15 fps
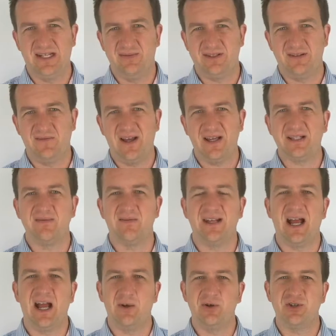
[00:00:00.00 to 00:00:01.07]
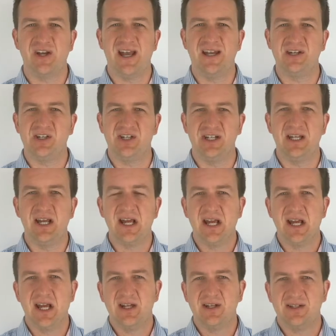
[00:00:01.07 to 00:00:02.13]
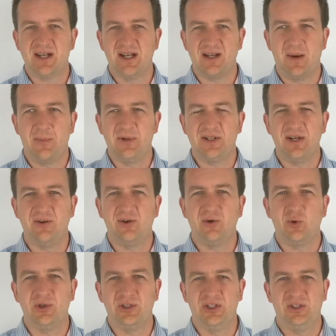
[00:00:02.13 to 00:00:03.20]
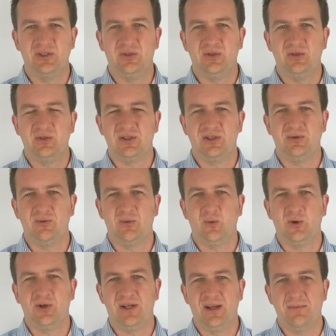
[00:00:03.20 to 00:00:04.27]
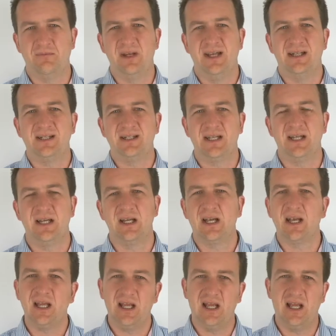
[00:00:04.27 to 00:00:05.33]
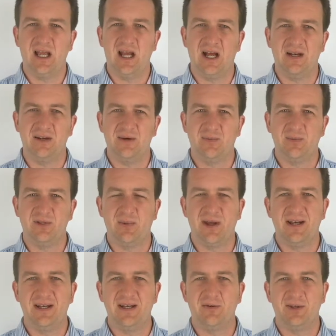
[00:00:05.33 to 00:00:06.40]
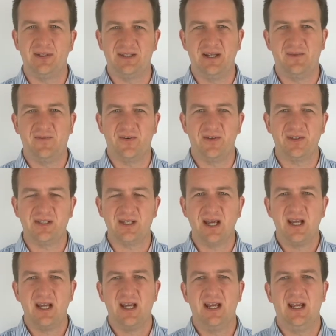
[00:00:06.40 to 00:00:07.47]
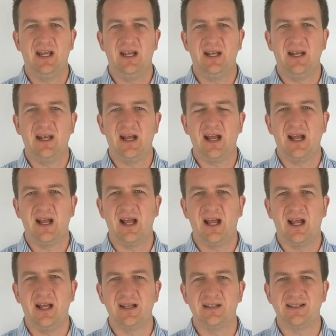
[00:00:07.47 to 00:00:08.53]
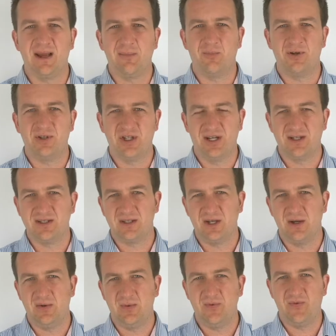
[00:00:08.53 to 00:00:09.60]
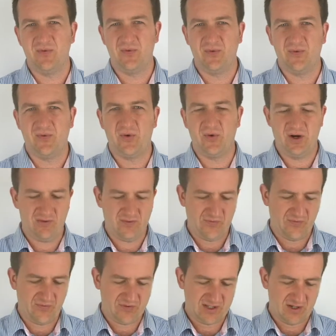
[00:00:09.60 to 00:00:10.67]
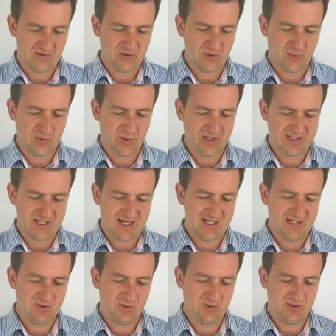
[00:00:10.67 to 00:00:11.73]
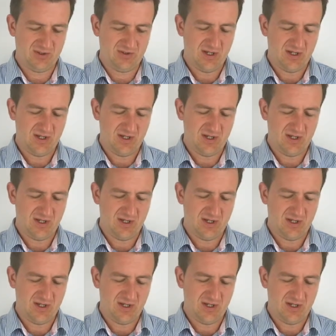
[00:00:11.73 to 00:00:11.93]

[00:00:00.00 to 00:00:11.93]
value is effectively how much energy a material would emit, and depending on the difference in temperature. So so 0.8